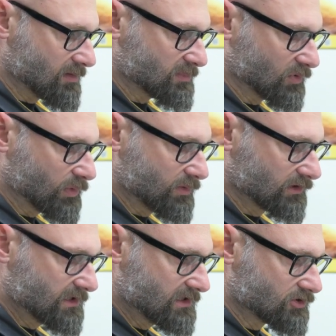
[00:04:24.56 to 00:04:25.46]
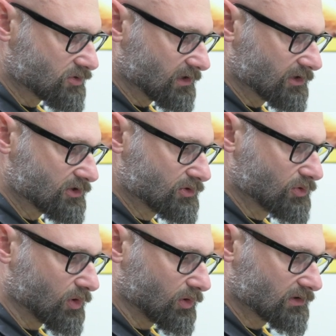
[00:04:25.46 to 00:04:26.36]
but we will need to drill a new
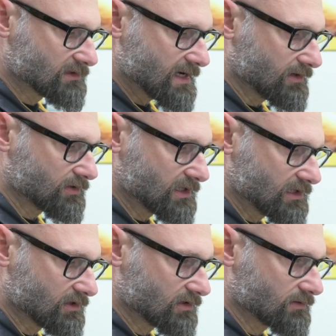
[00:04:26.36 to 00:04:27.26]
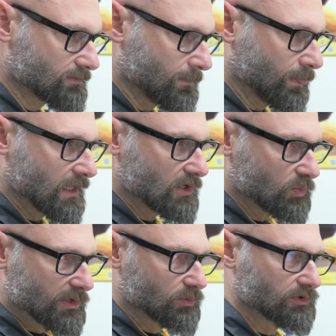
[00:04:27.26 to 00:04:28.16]
hole down here.
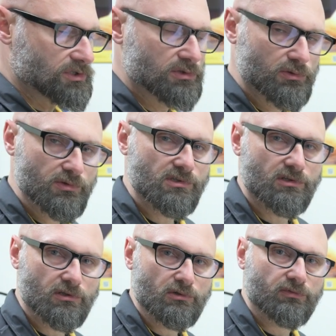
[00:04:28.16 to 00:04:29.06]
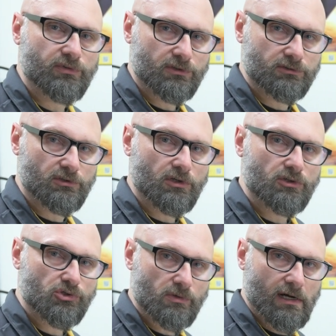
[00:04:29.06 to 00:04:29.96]
We will use the new filter
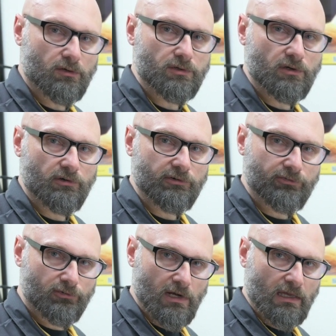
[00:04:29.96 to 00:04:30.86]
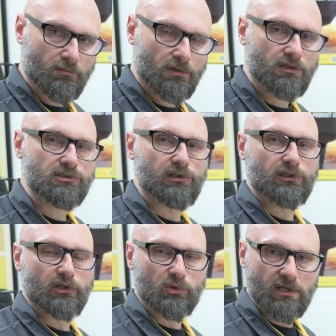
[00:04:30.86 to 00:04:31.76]
Shroud frame to
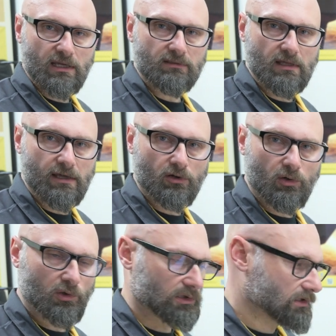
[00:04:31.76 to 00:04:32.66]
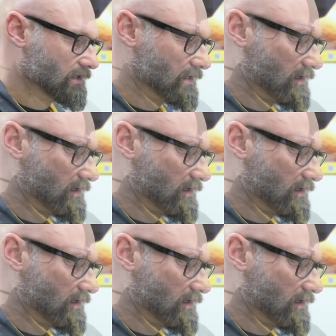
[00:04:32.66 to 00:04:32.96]
locate that hole.